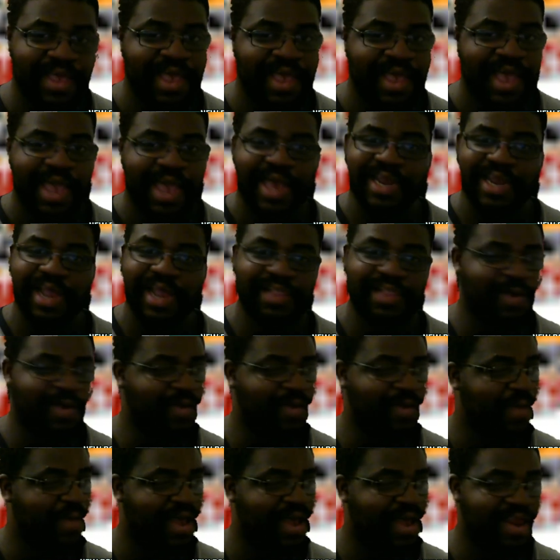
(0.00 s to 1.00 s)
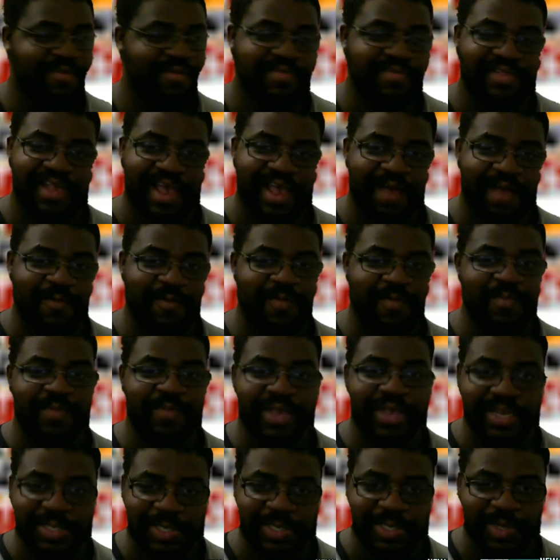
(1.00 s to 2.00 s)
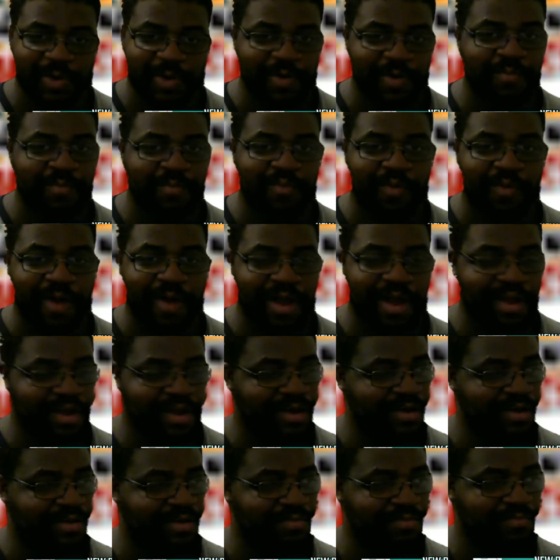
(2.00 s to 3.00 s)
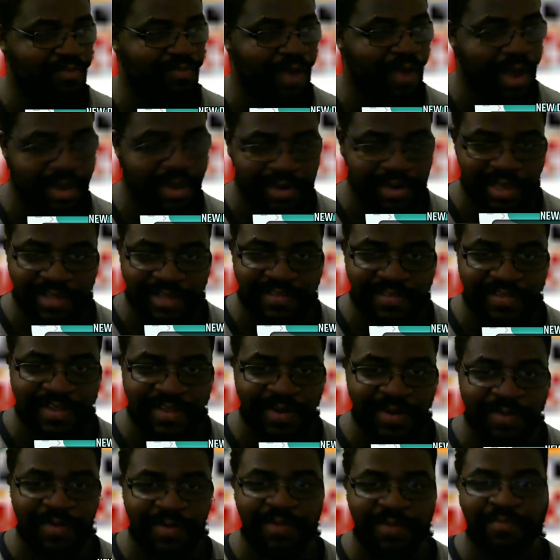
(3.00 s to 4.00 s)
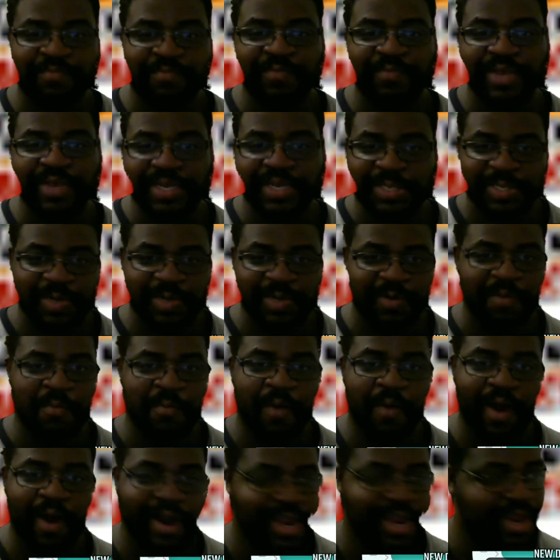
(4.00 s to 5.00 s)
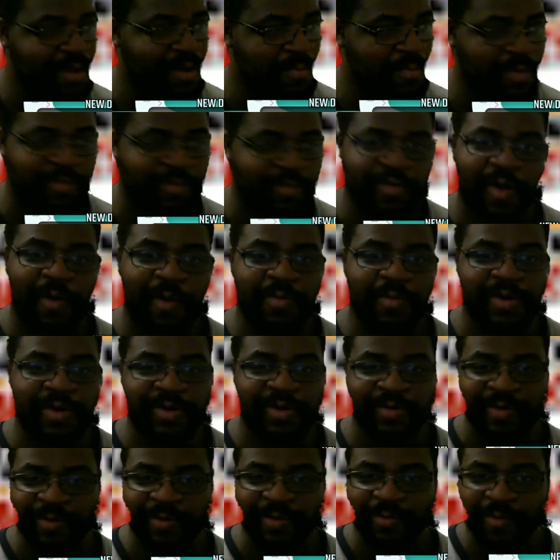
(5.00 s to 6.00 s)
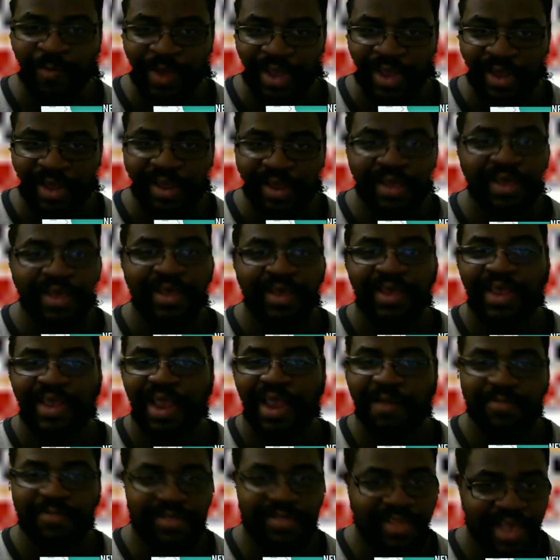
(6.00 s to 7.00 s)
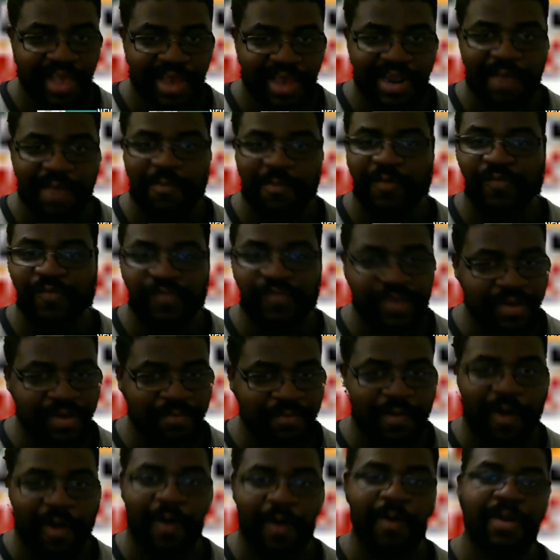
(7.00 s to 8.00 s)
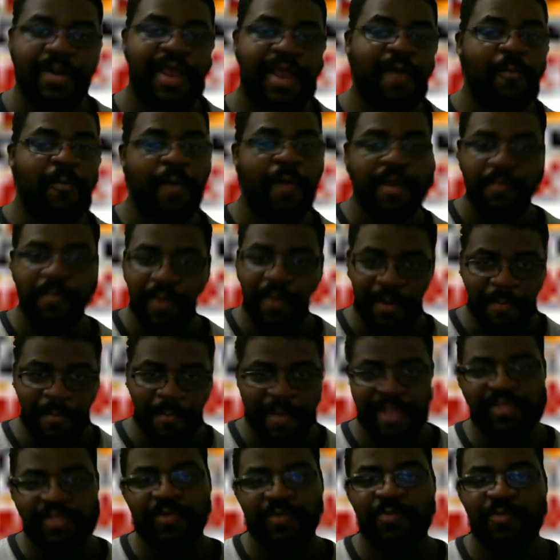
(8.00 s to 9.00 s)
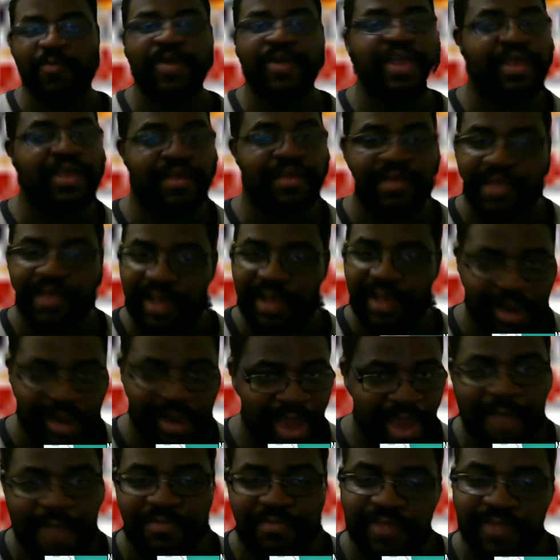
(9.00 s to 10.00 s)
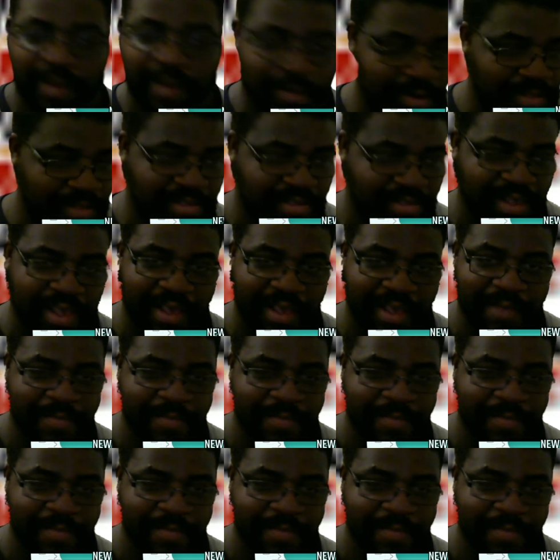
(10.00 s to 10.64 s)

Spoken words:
And I thought about every time when Big Show and Brock Lesnar and Big Show and Mark Henry were already in the ring, every time they would flip, all that weight would make the ring collapse all the time.